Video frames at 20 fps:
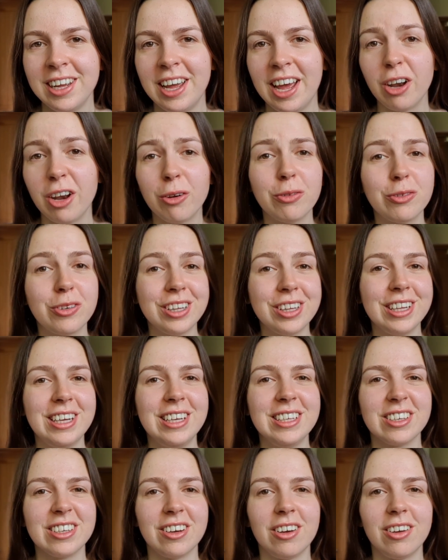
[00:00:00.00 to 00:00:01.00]
And often
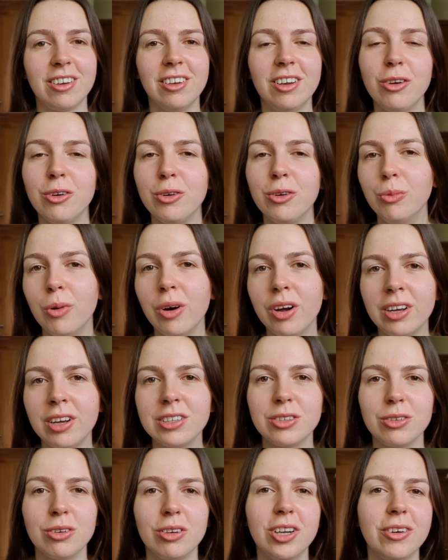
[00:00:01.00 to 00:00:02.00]
these are local
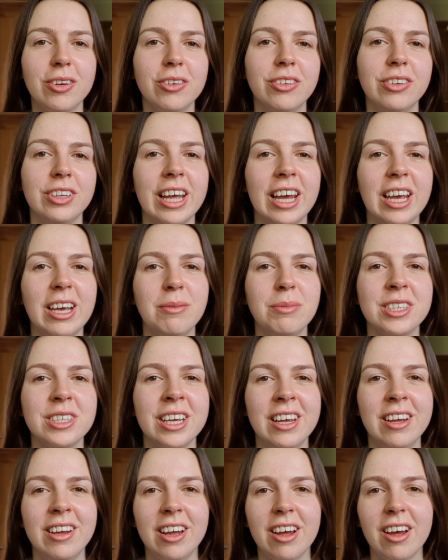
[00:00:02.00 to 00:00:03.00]
words or local names,
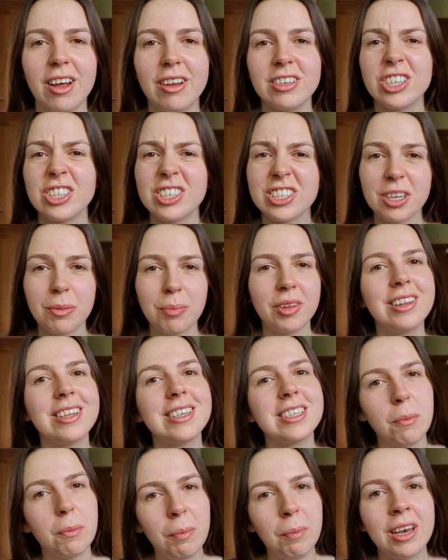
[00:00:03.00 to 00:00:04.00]
and just something
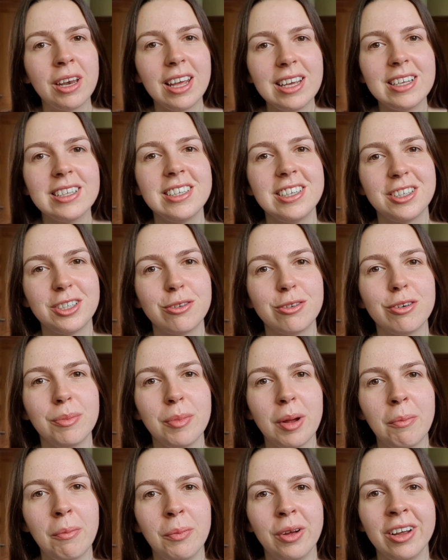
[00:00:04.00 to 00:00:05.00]
that's a bit easier to
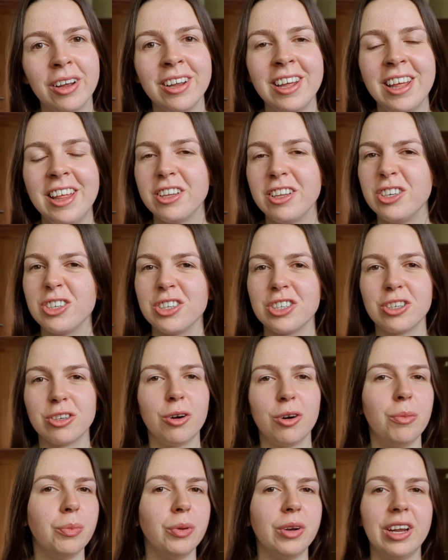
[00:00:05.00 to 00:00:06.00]
remember than just a
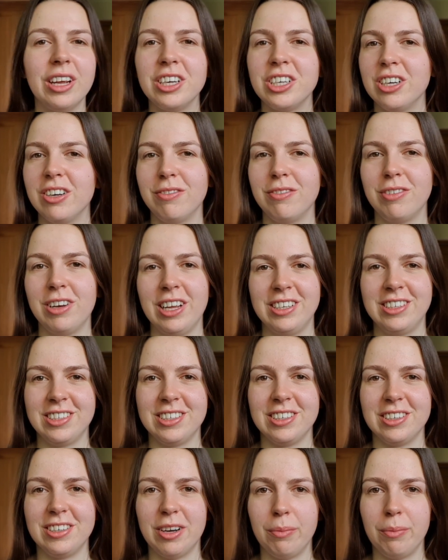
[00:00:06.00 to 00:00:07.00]
combination of letters
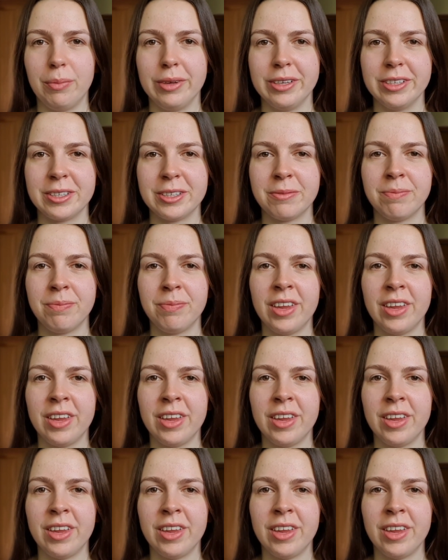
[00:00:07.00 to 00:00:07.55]
and numbers.